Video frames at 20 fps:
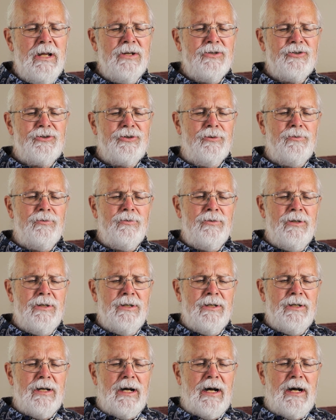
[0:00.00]
So
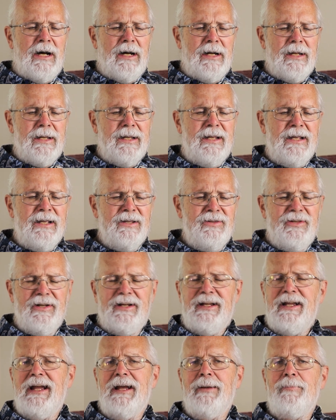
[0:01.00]
in the
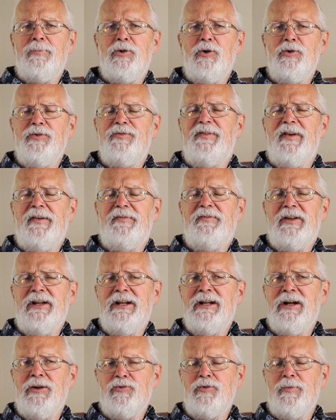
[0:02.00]
camp, those
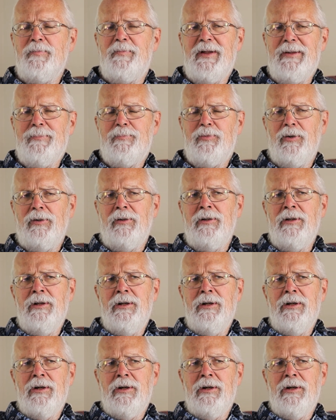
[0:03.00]
1,500 people